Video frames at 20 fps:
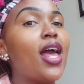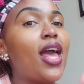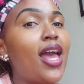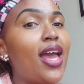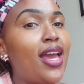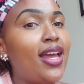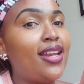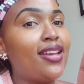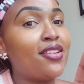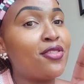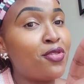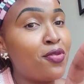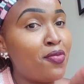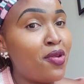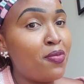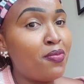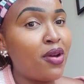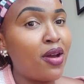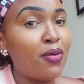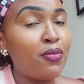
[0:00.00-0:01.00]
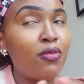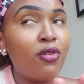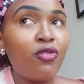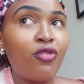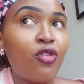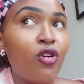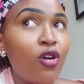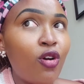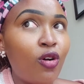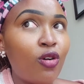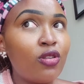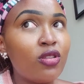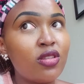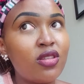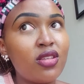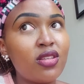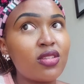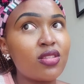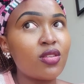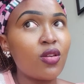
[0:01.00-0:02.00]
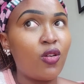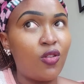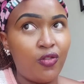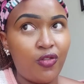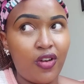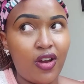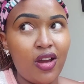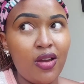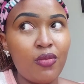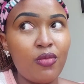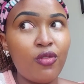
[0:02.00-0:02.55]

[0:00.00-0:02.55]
And remember, before all this offer,